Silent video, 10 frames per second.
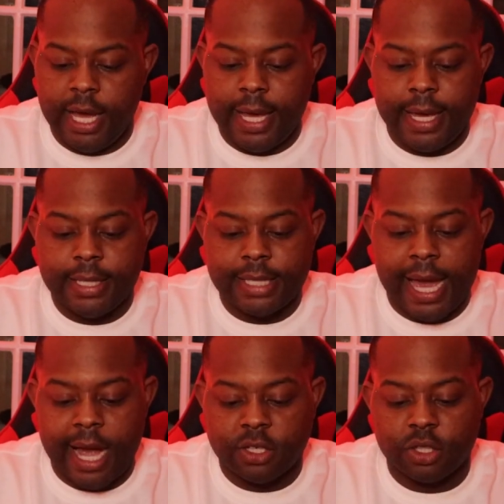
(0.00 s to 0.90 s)
is
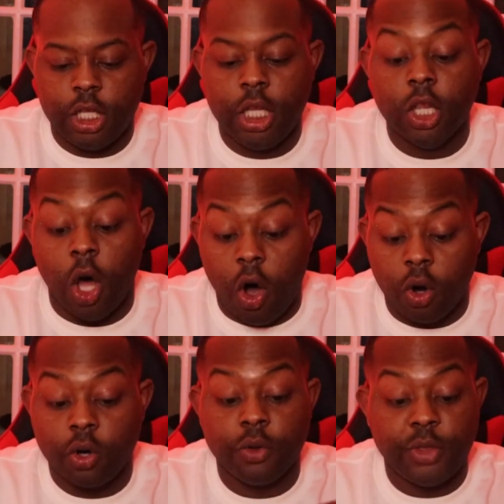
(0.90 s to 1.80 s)
actually
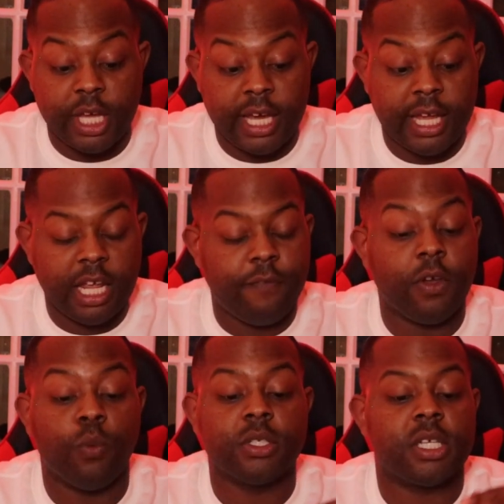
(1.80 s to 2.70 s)
longer than if
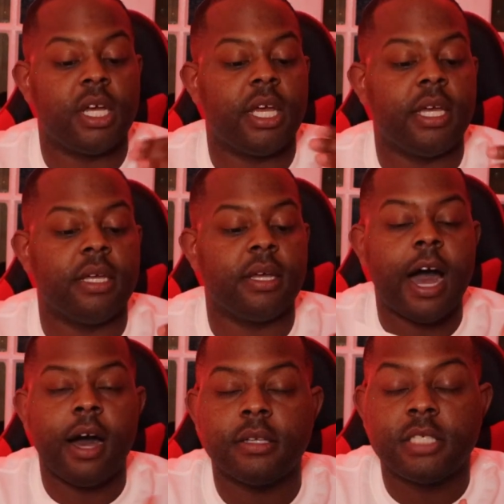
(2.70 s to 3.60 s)
it was a
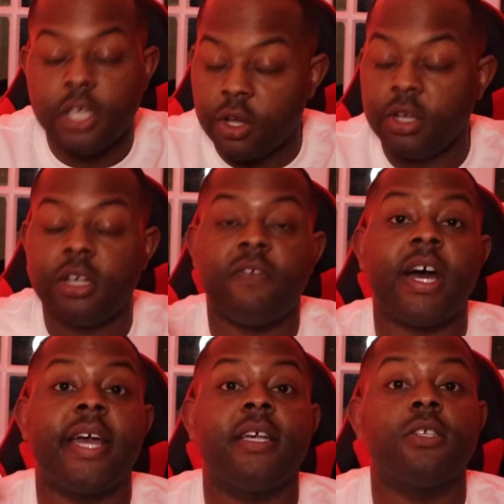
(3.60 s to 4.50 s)
cellular
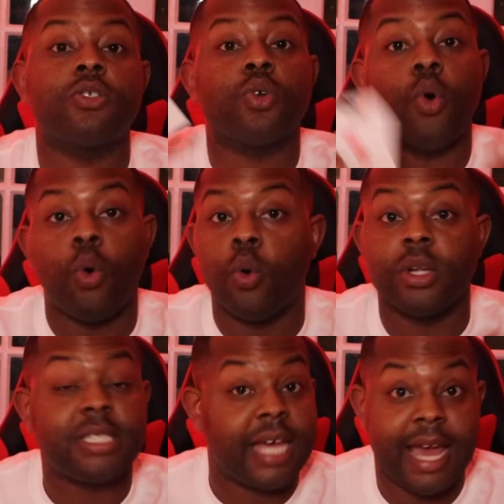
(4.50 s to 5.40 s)
device
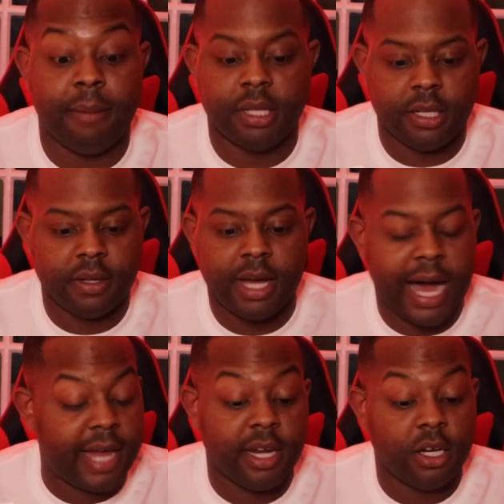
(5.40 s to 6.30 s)
or a tablet.
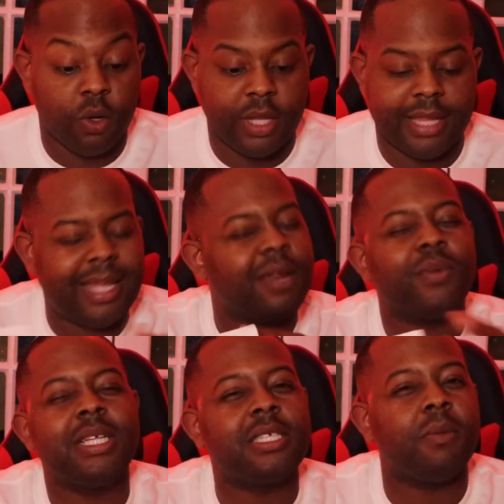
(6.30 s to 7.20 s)
I didn't know that. They didn't
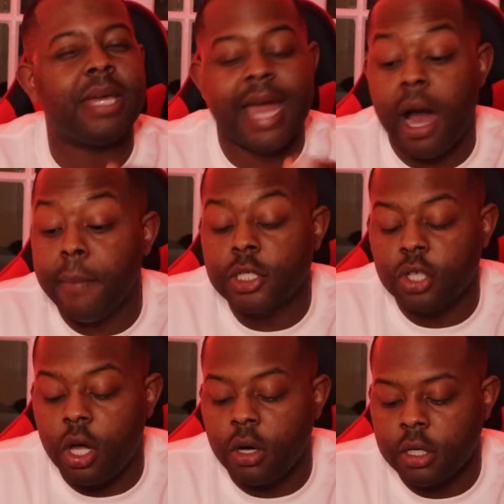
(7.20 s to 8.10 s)
really tell me how
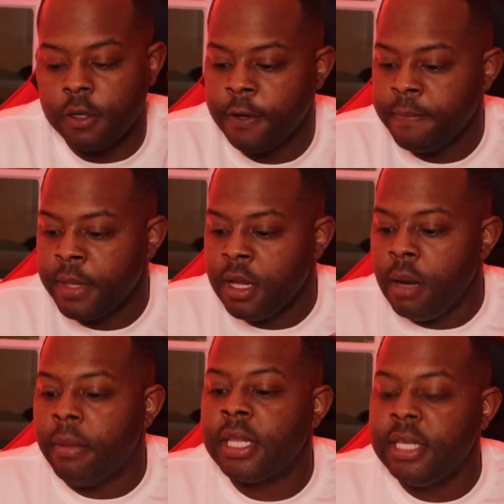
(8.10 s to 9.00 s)
much longer,
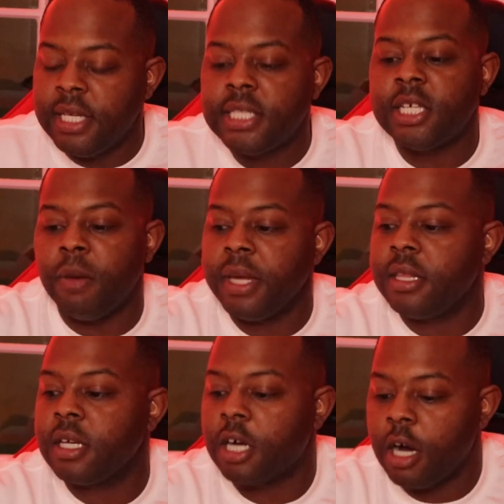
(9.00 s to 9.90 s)
but they did tell me
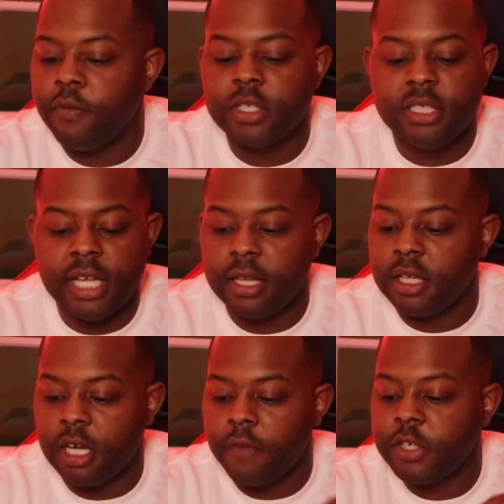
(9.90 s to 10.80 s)
the
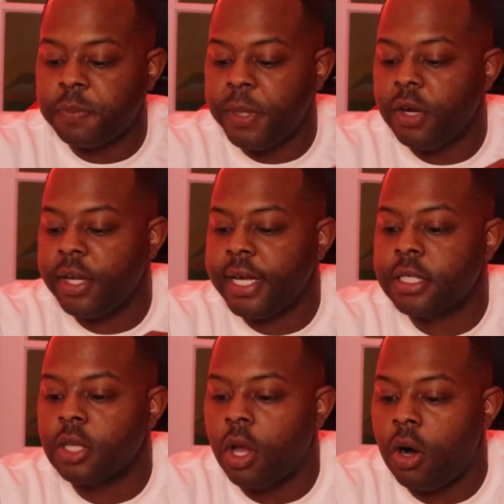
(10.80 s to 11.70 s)
coverage period
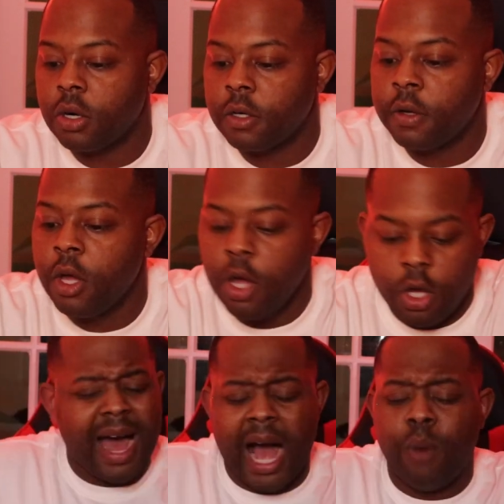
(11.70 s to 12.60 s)
is longer.
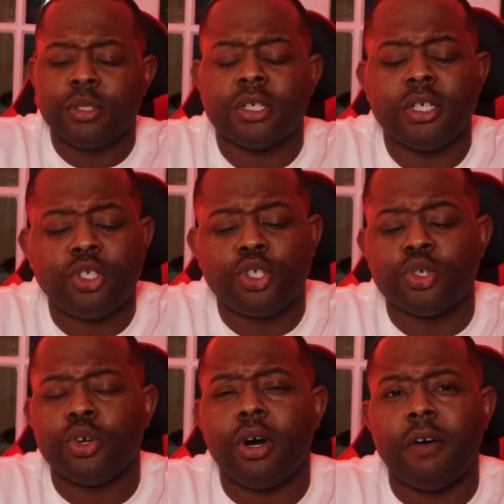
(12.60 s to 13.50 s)
I was
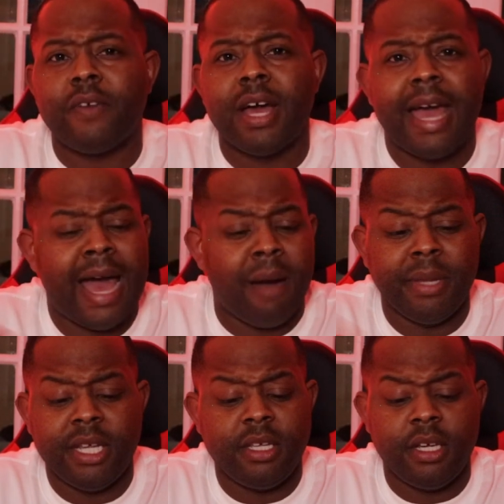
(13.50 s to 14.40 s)
unsure of how
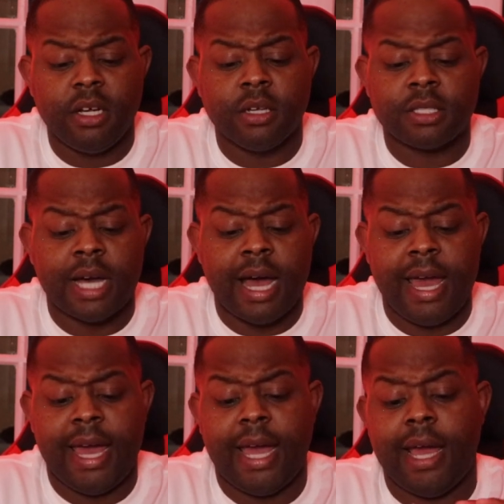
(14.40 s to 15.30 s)
many years I
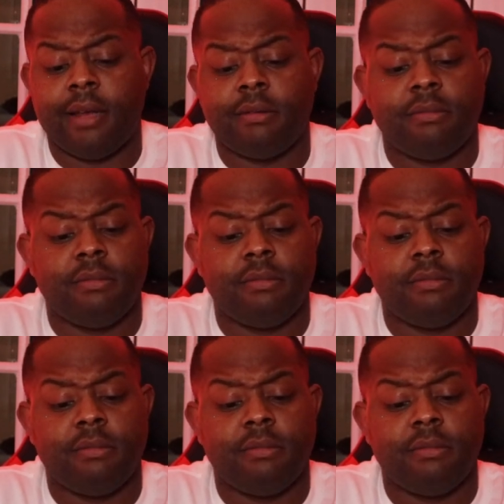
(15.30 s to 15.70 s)
had